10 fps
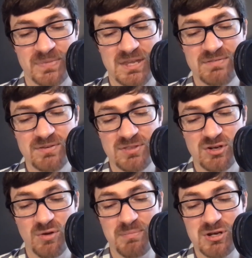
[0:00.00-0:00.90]
Even if they
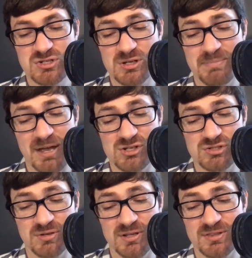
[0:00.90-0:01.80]
don't mention
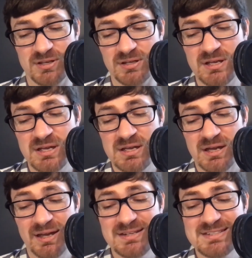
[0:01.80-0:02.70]
compassion or anything,
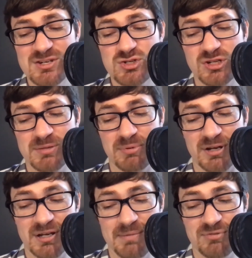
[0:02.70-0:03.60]
I intentionally
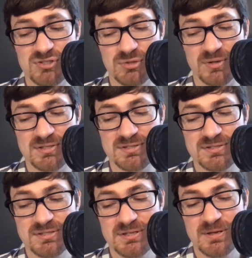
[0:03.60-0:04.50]
bring it up for 2
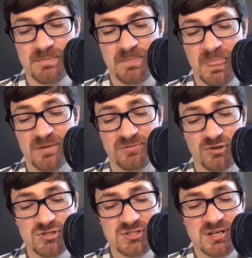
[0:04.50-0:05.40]
reasons.
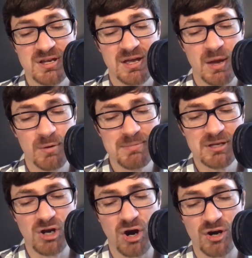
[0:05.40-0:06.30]
First, I want to
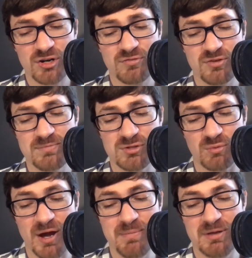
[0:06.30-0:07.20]
make it harder for them to
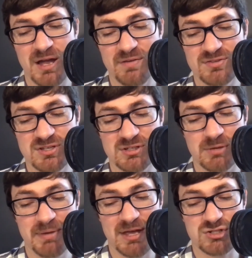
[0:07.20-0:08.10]
write me off as
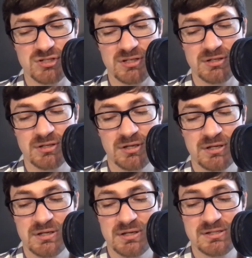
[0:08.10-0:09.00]
uncompassionate.
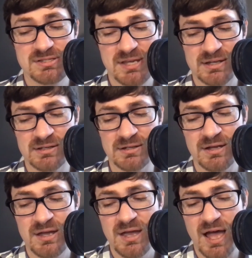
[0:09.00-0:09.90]
And second,
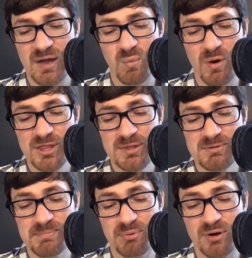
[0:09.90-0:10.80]
I want them
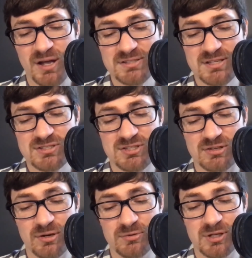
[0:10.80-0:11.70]
to process
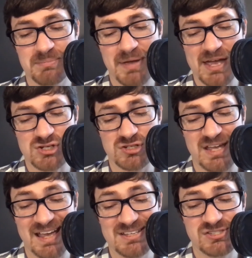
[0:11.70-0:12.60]
their own compassion
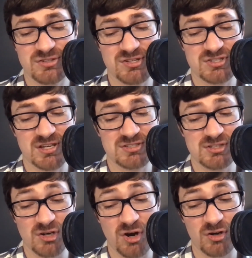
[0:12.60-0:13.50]
as they're
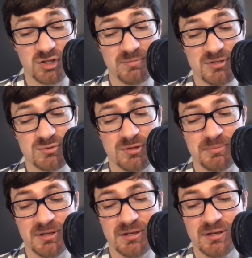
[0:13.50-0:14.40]
discussing arguments with
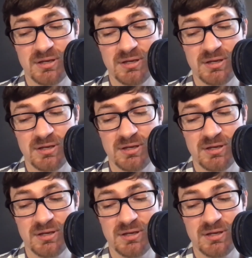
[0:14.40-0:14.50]
me.